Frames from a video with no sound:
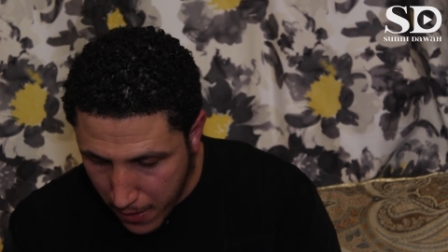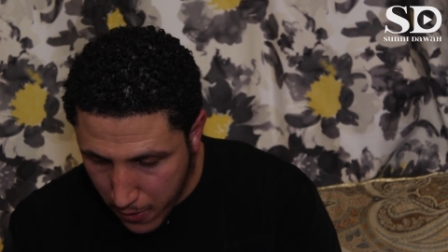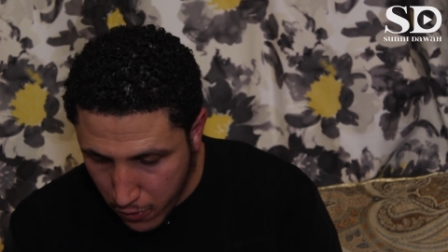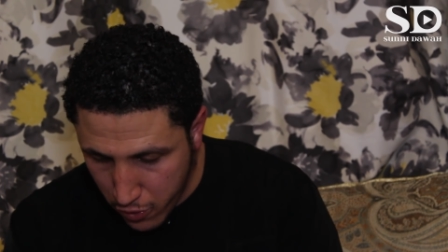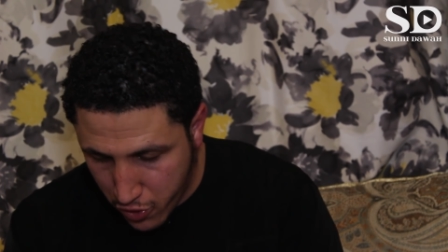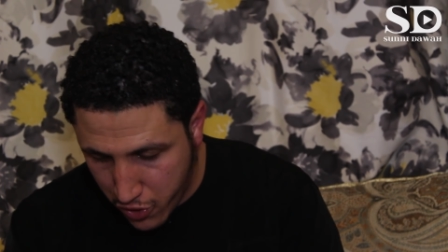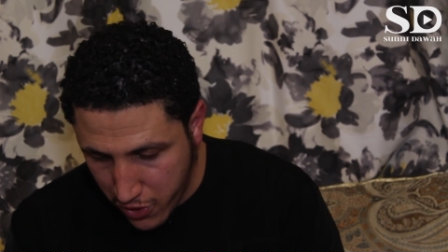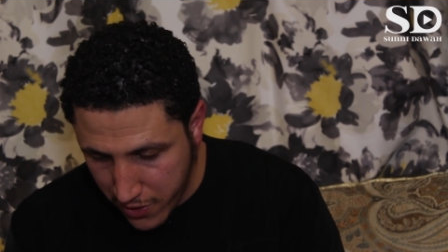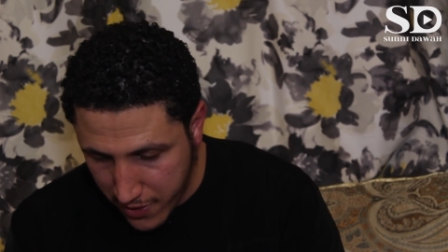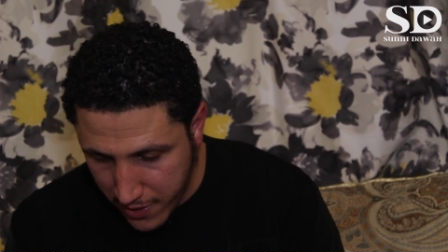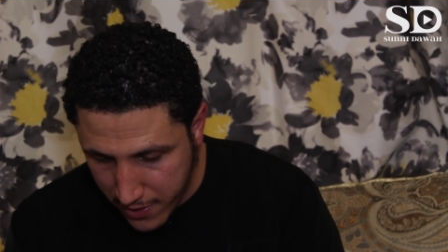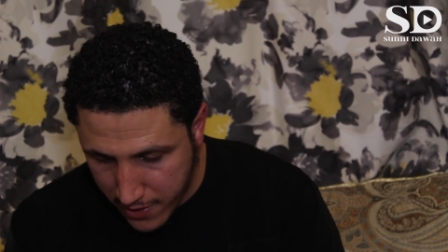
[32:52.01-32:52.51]

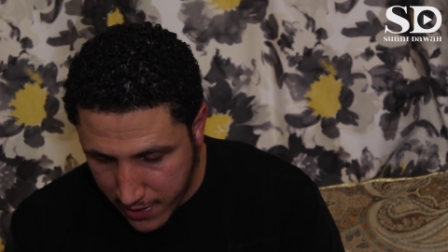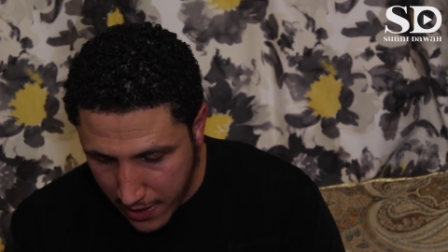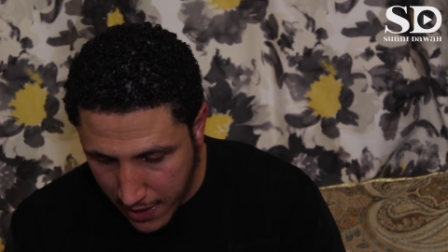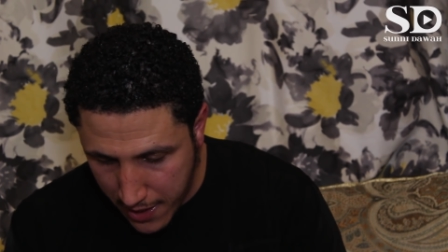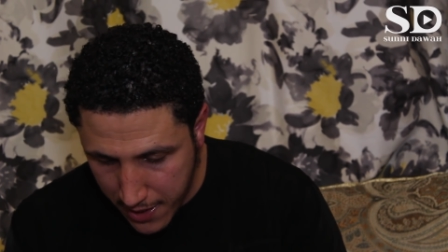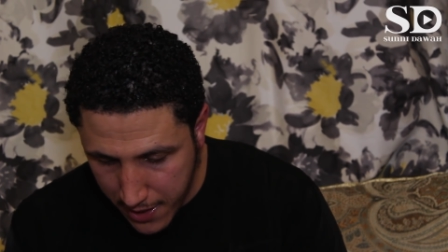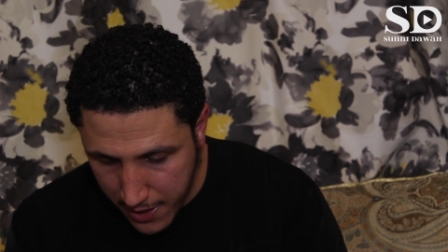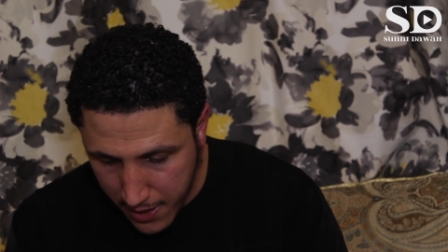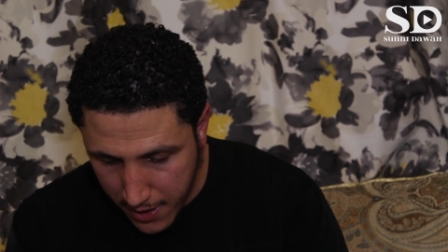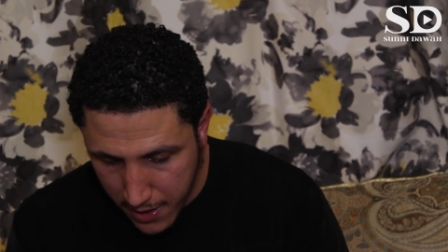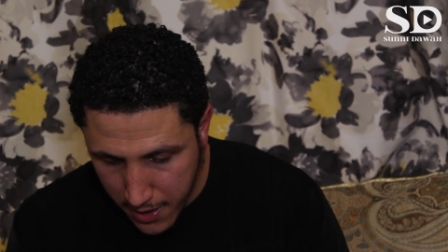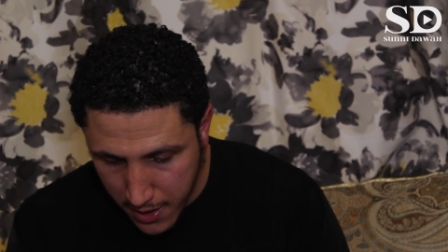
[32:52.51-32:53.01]
which is in
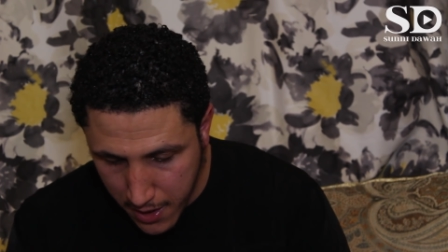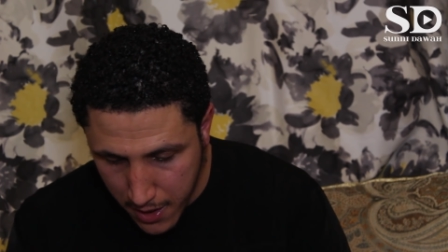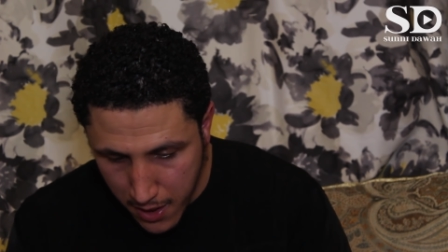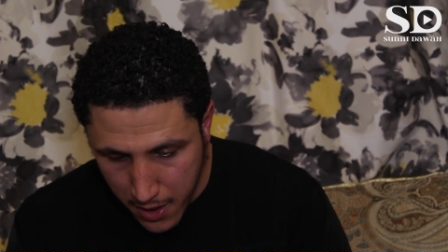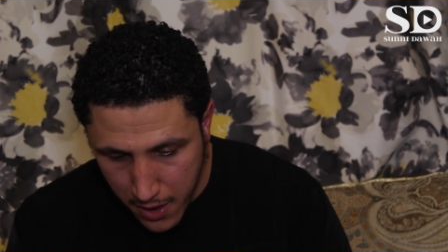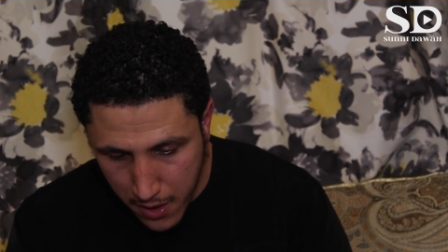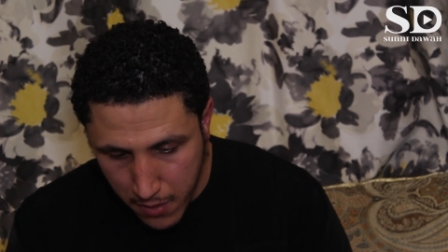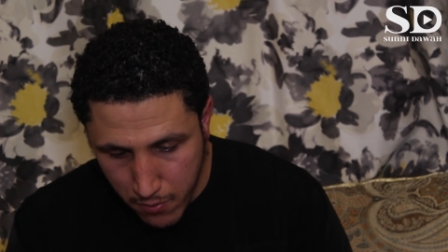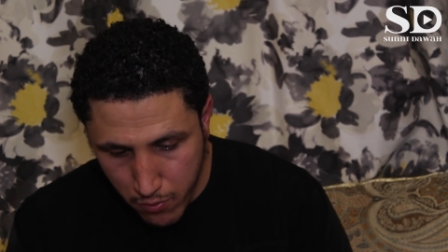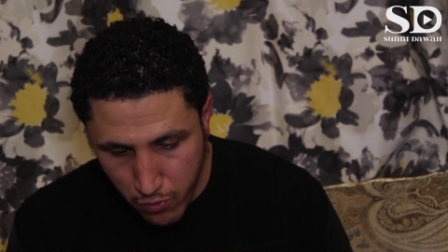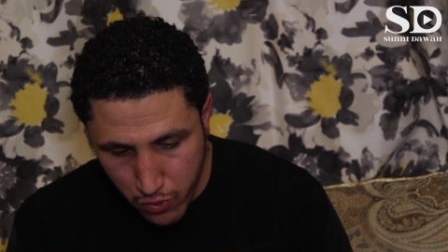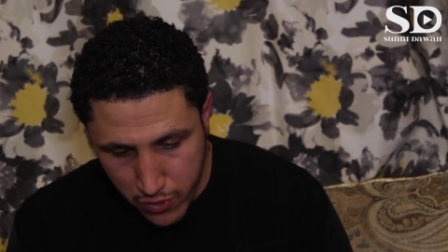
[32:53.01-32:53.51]
Sahih
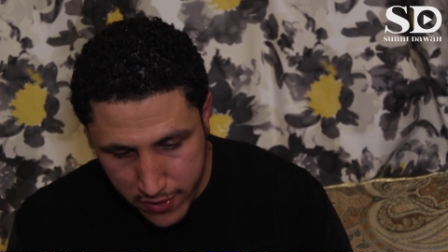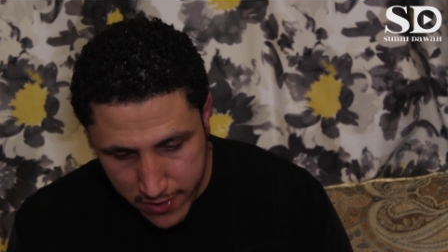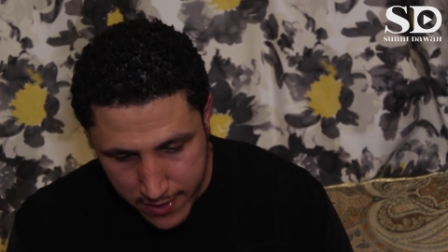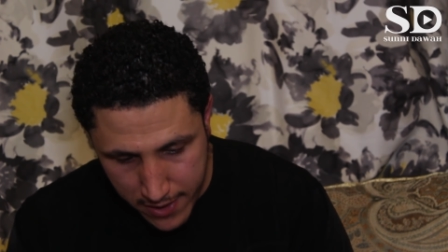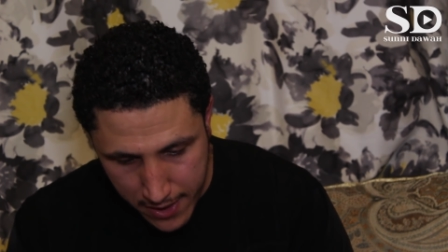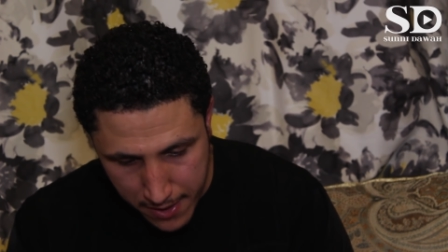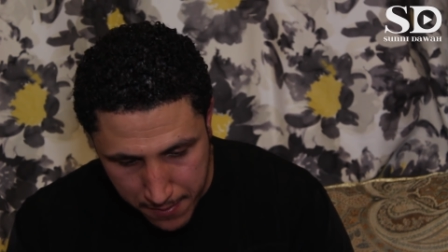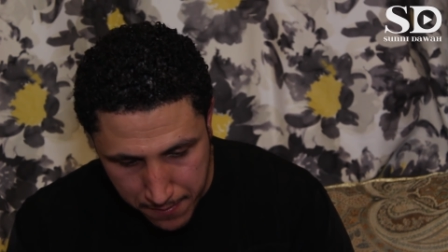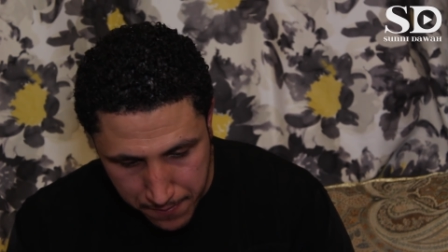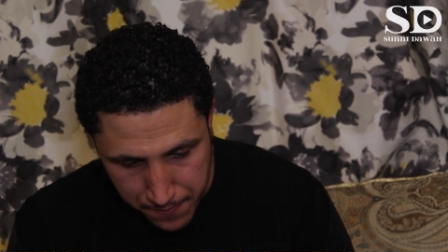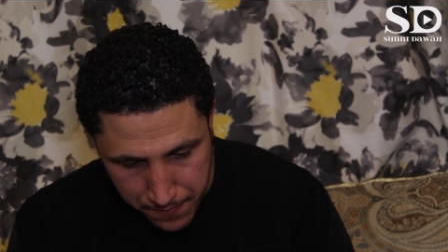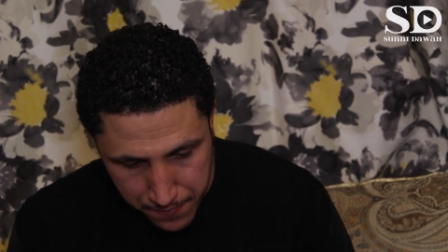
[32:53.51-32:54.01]

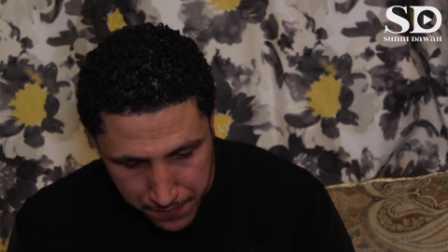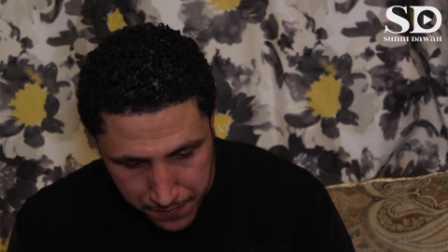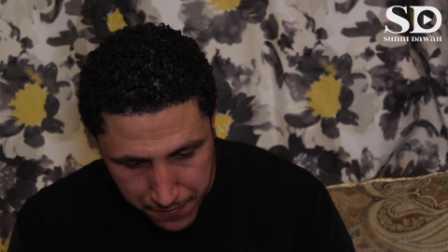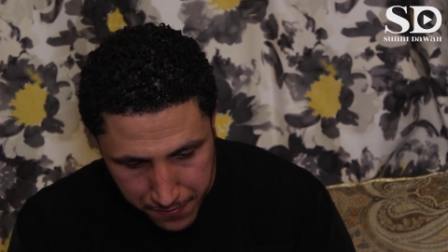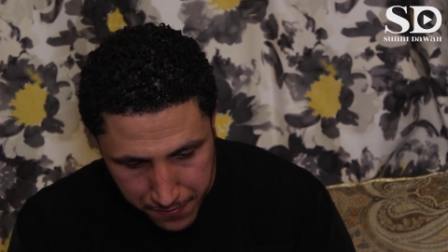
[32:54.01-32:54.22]
Muslim.